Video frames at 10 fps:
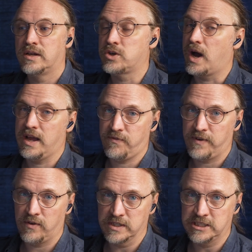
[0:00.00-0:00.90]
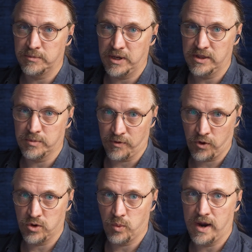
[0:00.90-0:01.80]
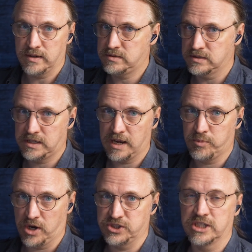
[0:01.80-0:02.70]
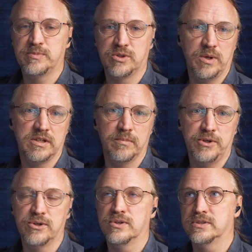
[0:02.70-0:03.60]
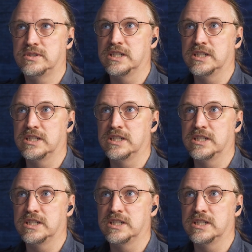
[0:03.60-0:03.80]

So I have found this to be the preferred way to take projects between computers,